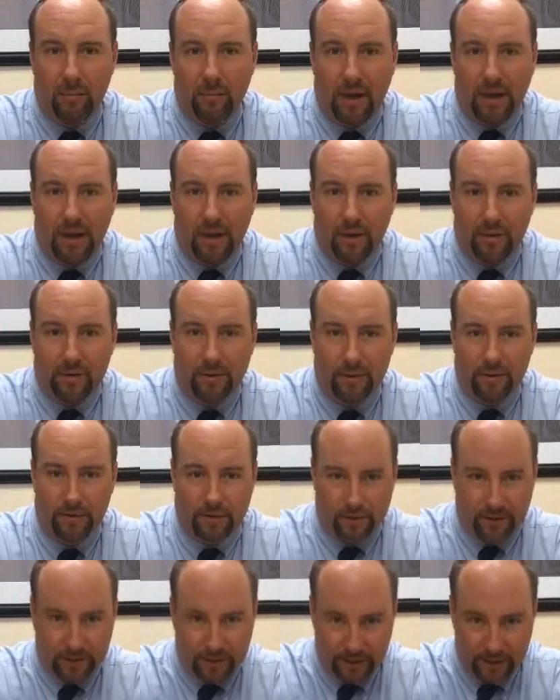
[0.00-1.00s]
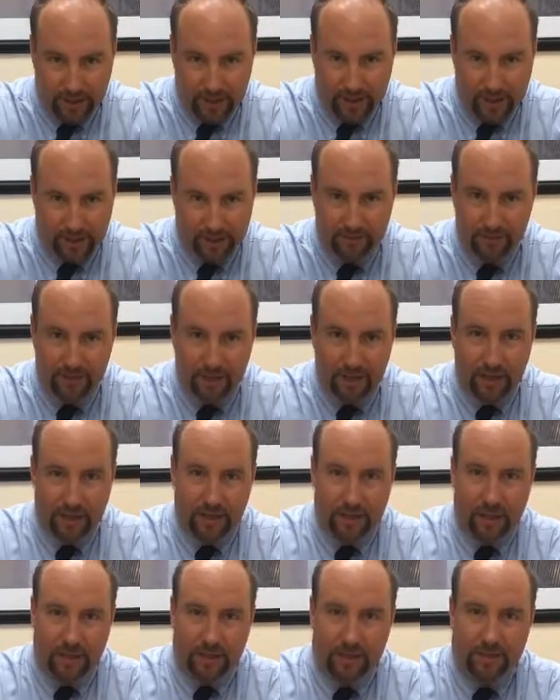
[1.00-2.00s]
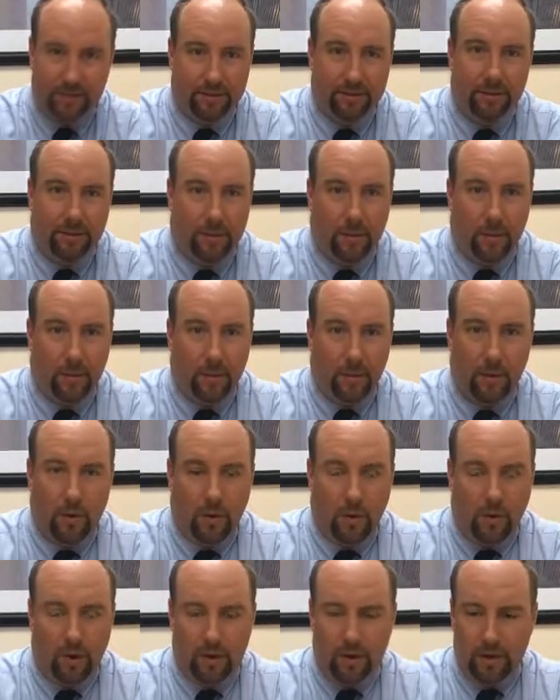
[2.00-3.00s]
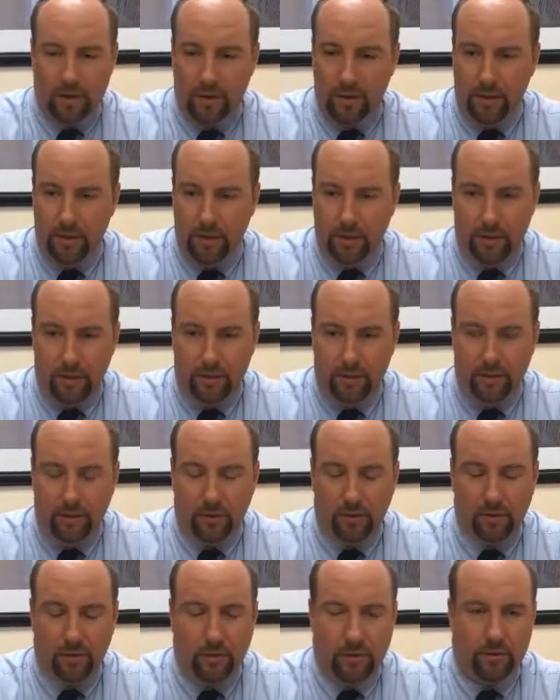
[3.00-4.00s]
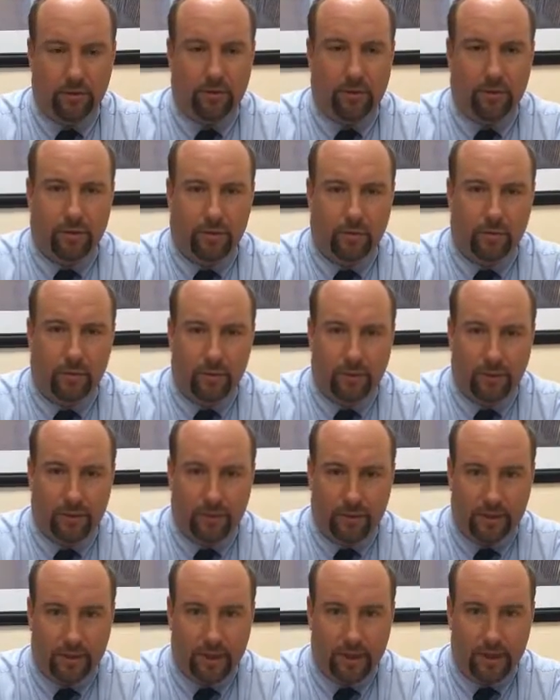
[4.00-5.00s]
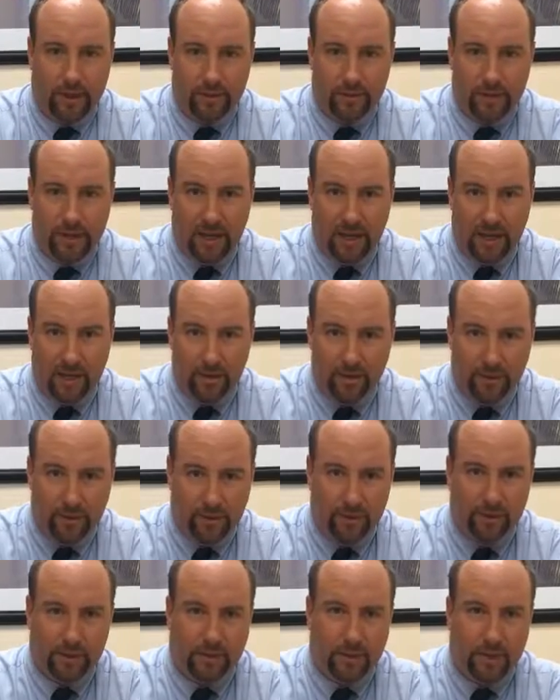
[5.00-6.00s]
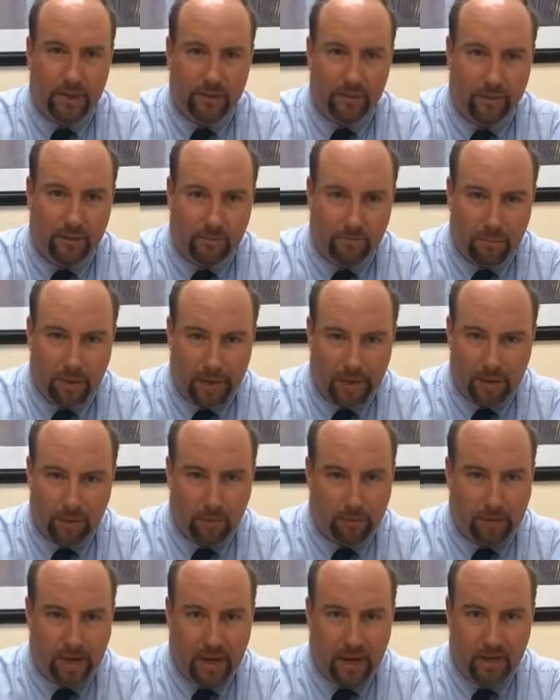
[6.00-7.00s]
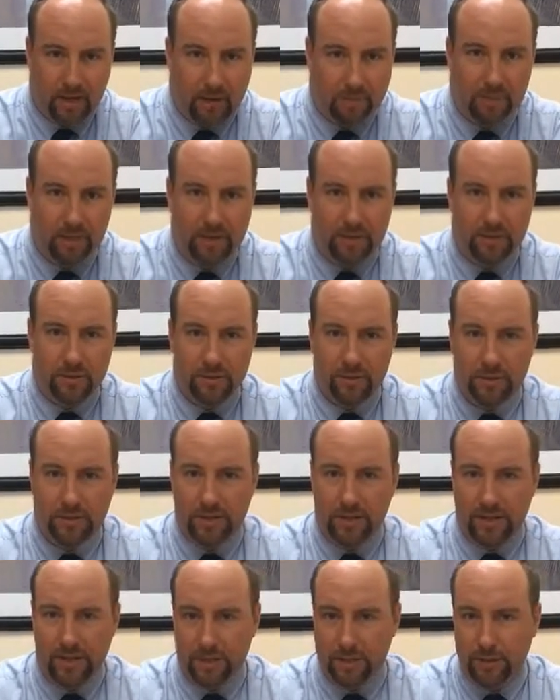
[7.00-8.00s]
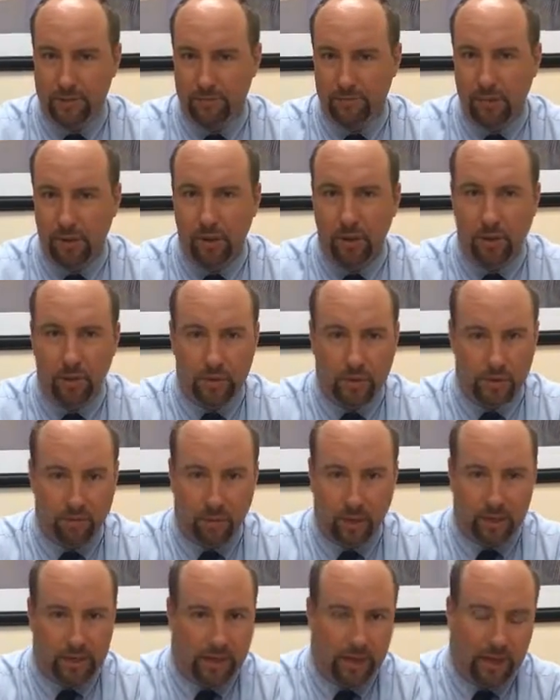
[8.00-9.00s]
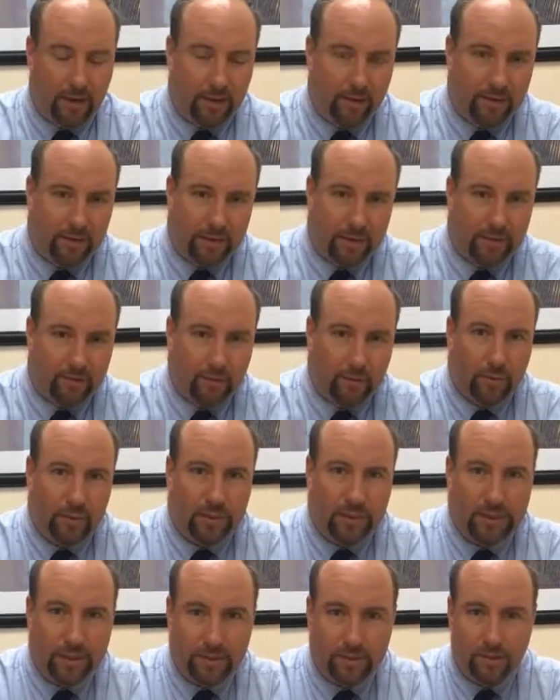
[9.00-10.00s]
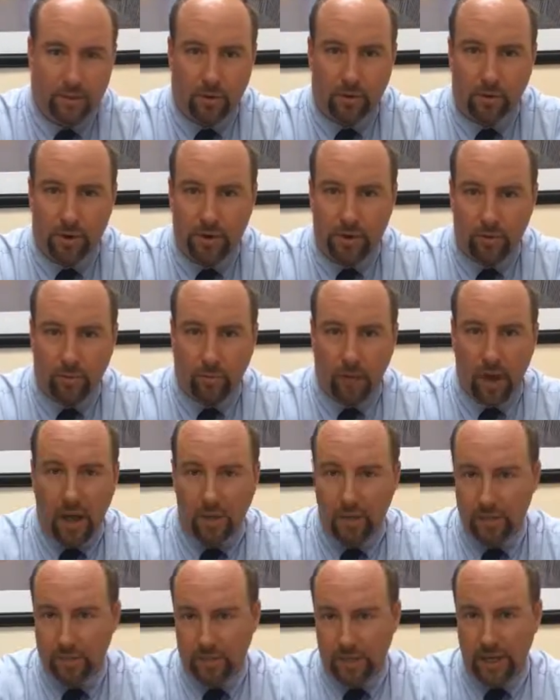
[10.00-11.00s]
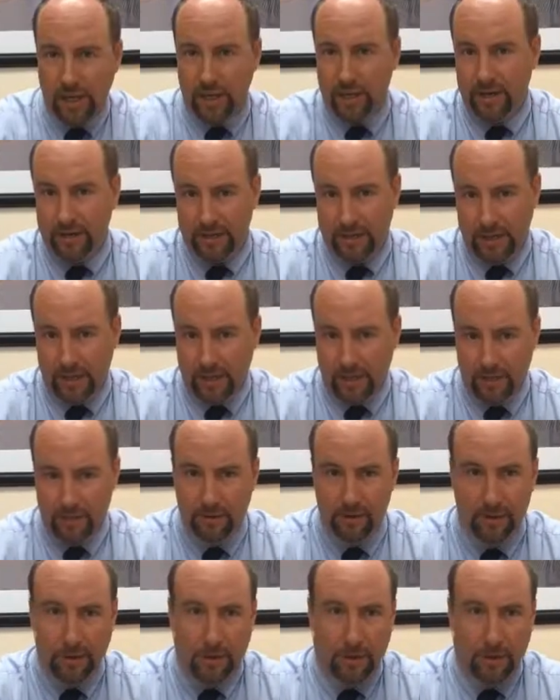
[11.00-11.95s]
about the gut and the literature with the gut, the health of the gut, the microbiome is just exploding right now. And it's turning neurology on its head.